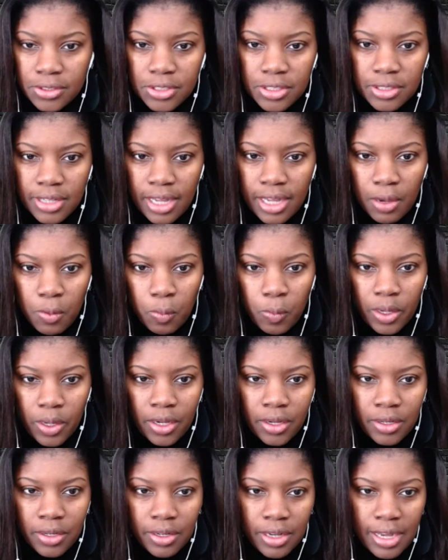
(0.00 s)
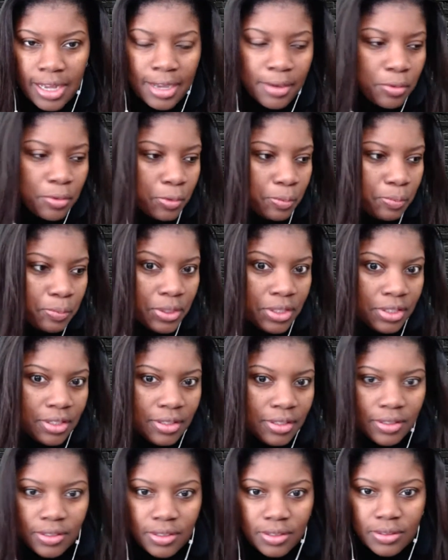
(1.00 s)
and that way I will
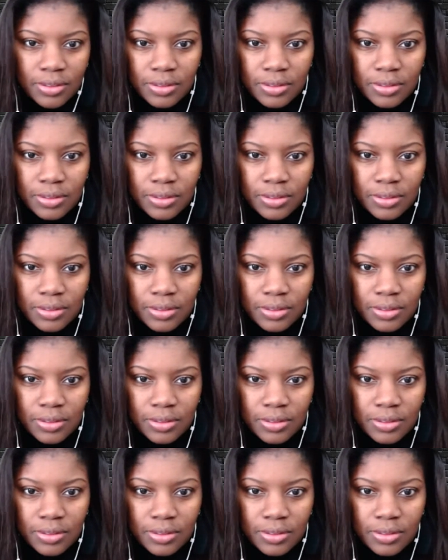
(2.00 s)
be,